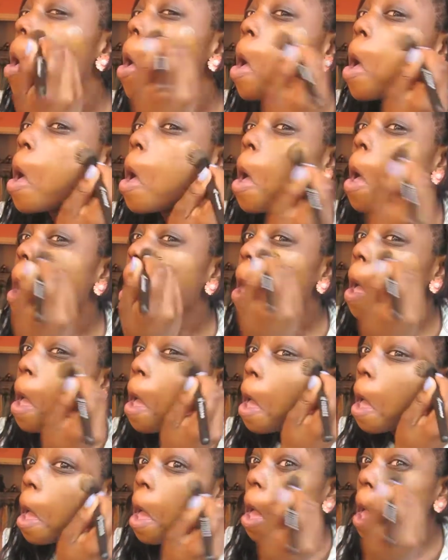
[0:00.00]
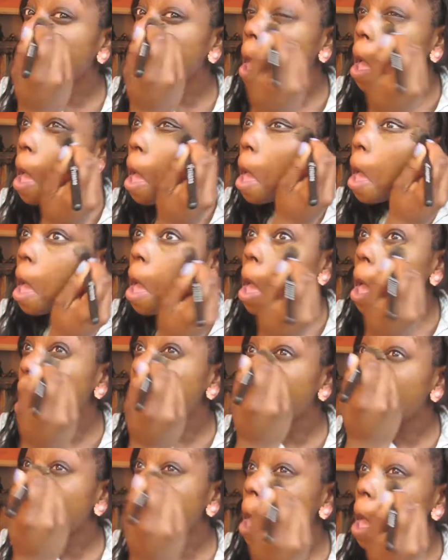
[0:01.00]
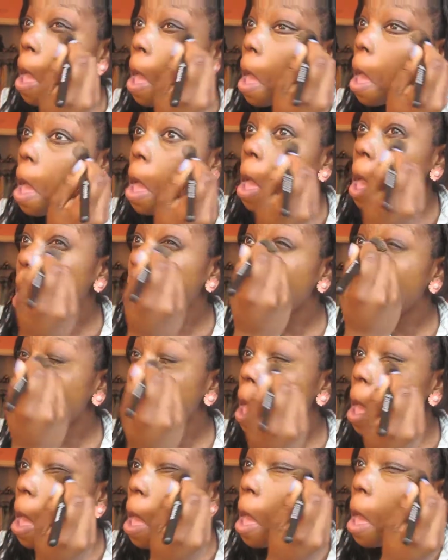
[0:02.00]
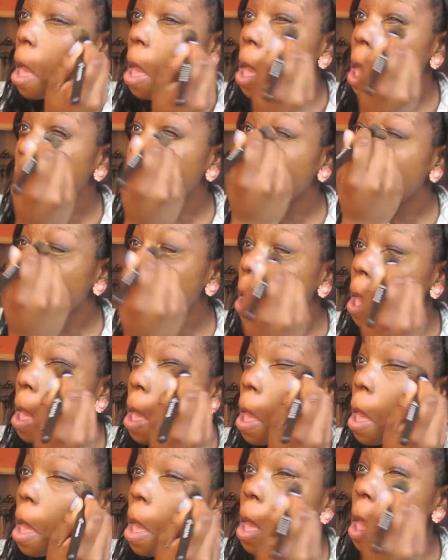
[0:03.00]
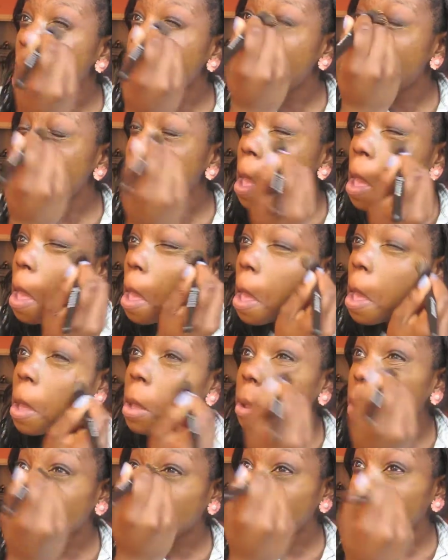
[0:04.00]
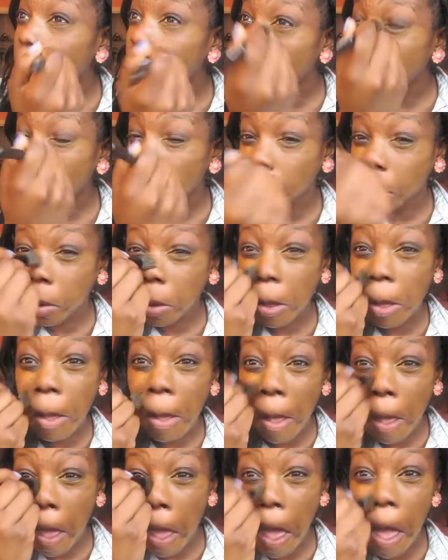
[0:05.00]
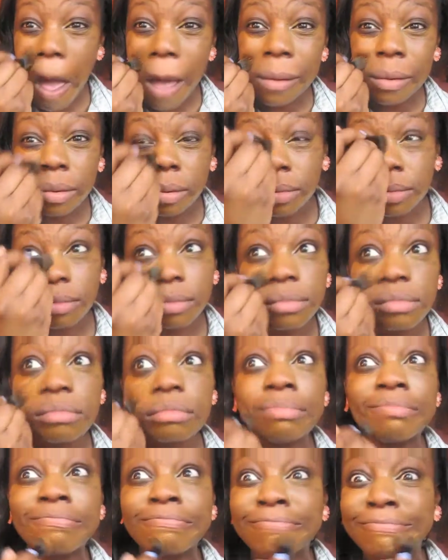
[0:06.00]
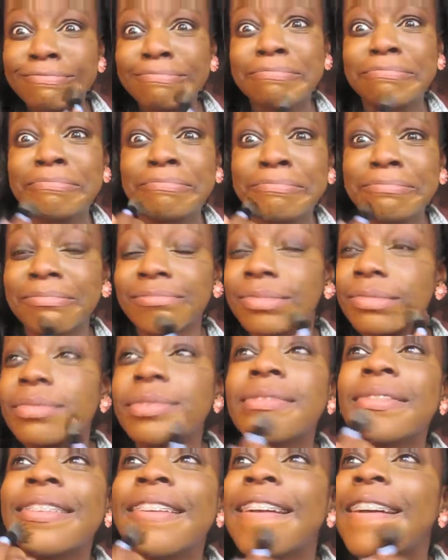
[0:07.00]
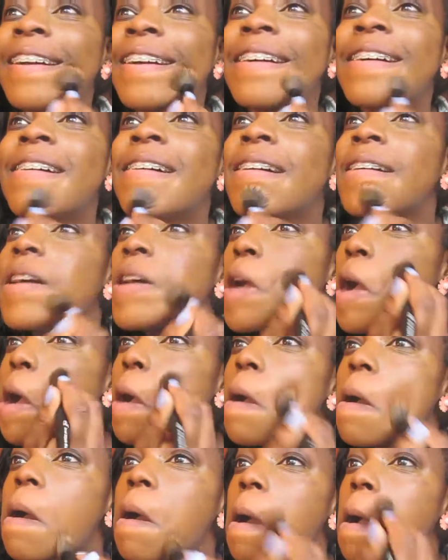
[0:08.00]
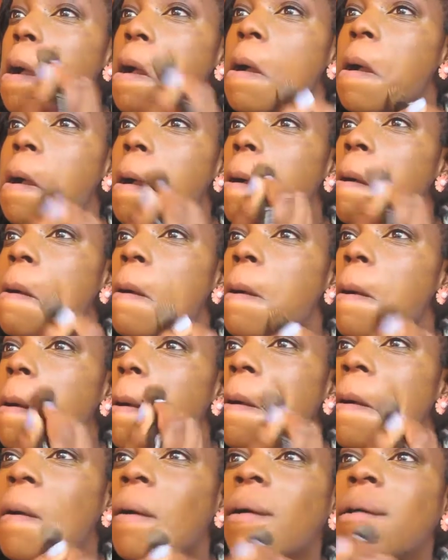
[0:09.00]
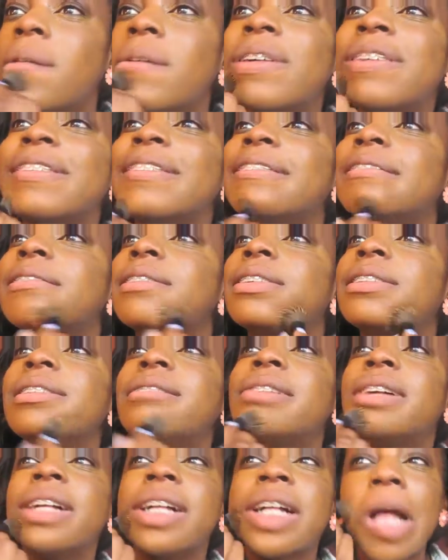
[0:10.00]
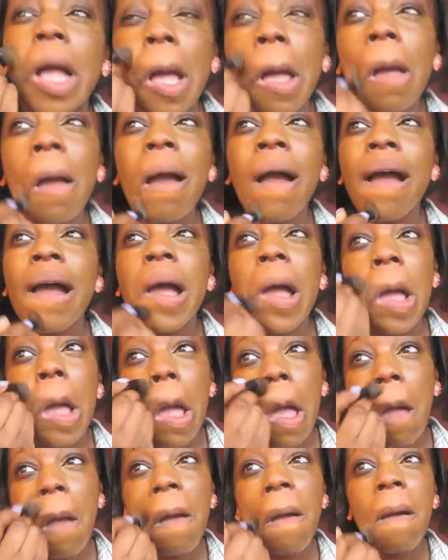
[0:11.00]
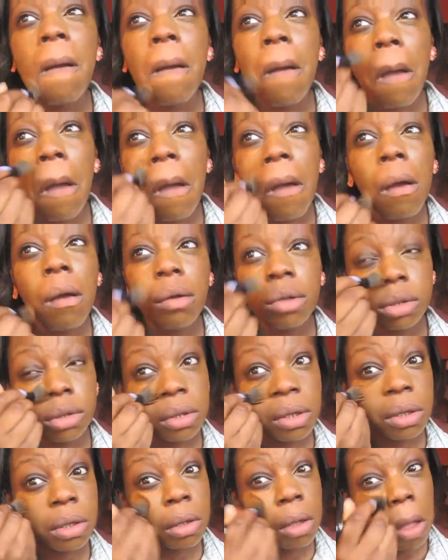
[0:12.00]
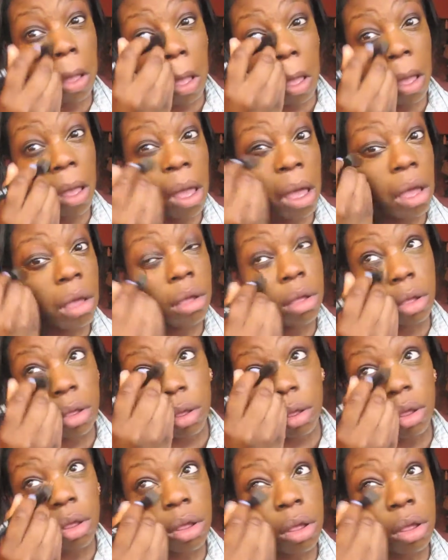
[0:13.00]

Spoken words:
have a foundation in my color. So it kind of looks a bit messy, but I'm just going to go ahead and try it and see where it takes me after I finish evening it out on my